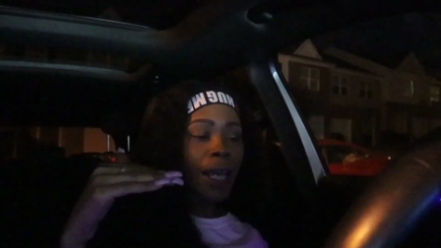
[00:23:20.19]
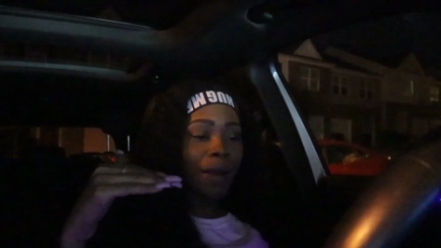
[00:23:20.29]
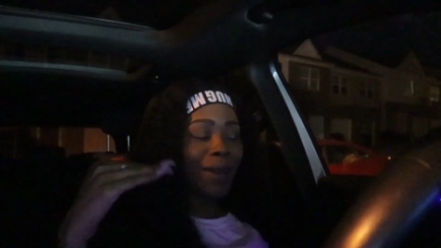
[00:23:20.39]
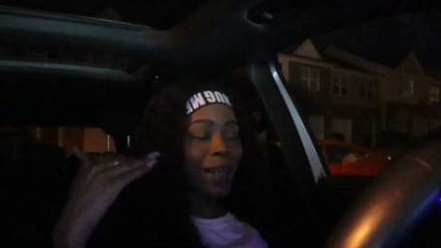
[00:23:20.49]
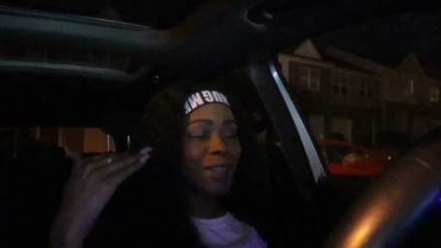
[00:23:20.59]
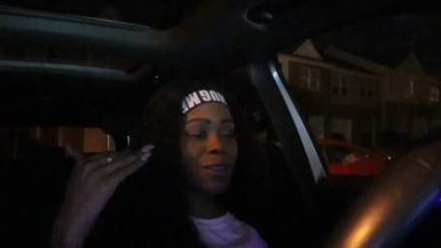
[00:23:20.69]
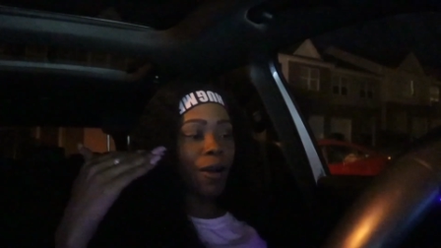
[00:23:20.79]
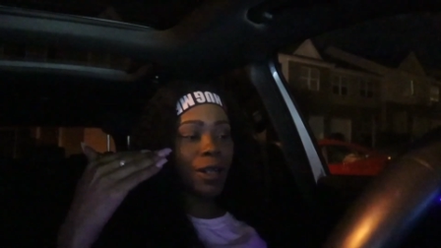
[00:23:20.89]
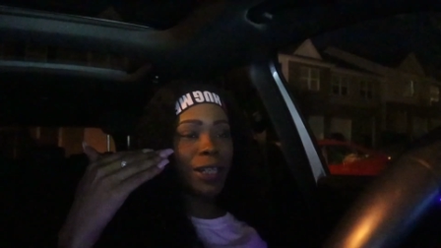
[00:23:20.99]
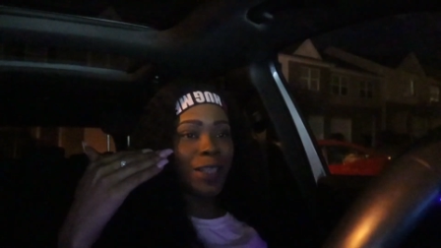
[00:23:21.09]
And I
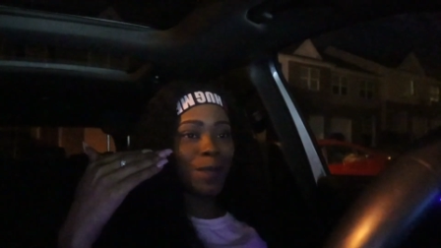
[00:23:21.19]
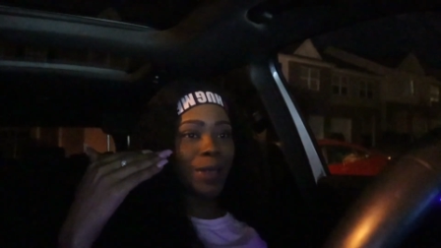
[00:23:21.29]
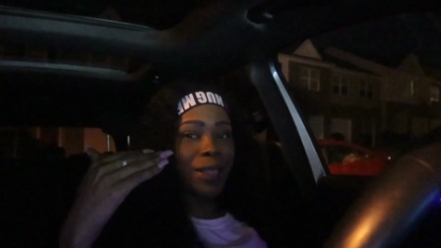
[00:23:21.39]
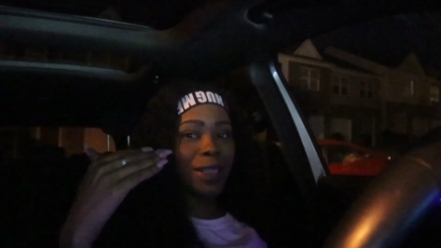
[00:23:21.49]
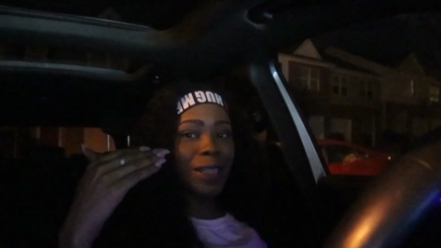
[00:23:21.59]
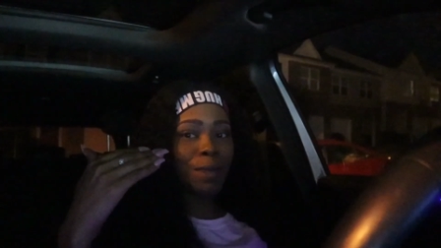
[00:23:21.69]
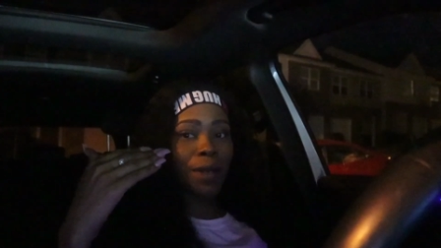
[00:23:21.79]
started this business